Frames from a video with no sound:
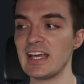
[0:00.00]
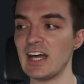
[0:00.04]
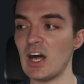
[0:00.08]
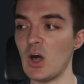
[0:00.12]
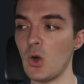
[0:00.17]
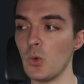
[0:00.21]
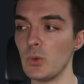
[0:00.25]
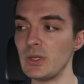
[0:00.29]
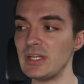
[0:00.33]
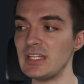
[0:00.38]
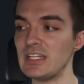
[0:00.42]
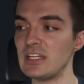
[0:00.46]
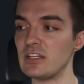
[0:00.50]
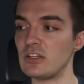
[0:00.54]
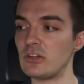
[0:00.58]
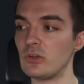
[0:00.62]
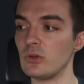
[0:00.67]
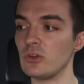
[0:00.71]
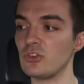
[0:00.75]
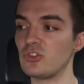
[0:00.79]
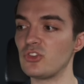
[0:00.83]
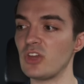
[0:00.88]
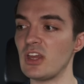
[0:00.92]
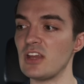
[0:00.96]
all we need to
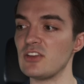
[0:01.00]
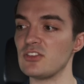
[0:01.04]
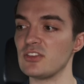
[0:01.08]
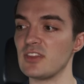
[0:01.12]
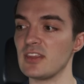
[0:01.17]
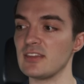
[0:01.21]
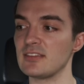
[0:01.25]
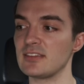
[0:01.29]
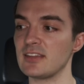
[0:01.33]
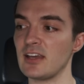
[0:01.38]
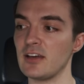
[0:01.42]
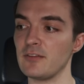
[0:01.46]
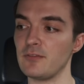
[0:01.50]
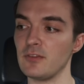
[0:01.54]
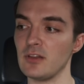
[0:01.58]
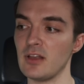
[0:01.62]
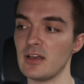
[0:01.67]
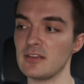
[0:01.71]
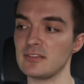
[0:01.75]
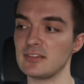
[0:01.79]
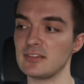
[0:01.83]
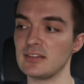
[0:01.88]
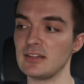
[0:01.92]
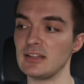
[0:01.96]
do is change this
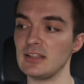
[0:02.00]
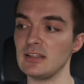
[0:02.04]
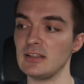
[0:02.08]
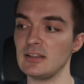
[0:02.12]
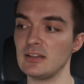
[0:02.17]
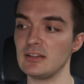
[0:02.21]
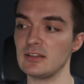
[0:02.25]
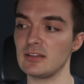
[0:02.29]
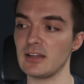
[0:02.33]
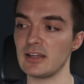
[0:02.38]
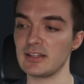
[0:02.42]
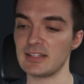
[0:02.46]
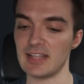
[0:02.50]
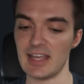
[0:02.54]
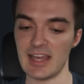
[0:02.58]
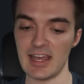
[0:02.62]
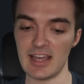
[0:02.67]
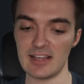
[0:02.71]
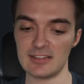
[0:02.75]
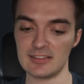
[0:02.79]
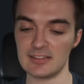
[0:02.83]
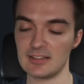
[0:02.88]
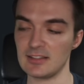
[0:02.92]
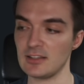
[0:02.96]

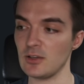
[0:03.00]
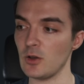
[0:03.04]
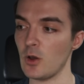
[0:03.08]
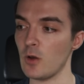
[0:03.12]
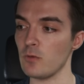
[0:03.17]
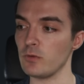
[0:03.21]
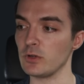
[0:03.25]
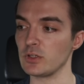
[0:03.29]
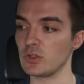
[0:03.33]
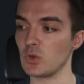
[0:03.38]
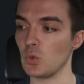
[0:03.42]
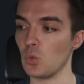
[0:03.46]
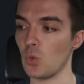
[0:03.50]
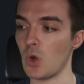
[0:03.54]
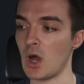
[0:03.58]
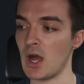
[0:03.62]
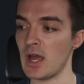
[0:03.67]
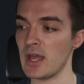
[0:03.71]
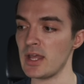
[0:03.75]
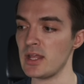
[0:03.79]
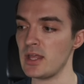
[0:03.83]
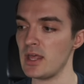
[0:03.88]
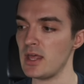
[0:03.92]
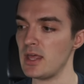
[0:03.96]
.velocity.x over to
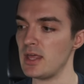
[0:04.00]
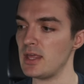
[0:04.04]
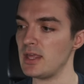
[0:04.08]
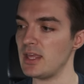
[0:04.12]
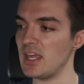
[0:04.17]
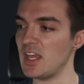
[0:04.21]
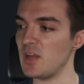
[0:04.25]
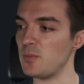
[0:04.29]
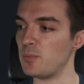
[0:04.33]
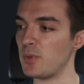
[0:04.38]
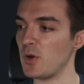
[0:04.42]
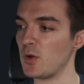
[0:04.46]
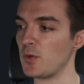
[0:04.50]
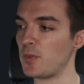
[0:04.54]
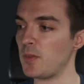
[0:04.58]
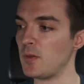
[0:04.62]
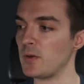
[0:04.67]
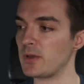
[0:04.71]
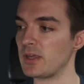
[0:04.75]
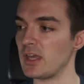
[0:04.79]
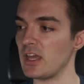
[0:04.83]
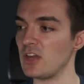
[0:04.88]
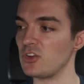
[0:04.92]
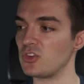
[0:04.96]
y in both
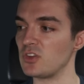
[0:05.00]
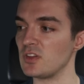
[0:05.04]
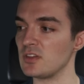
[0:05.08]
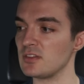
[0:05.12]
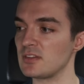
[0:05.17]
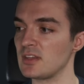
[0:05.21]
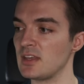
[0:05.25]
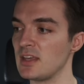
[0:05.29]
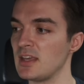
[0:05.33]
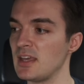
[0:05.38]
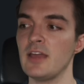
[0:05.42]
locations,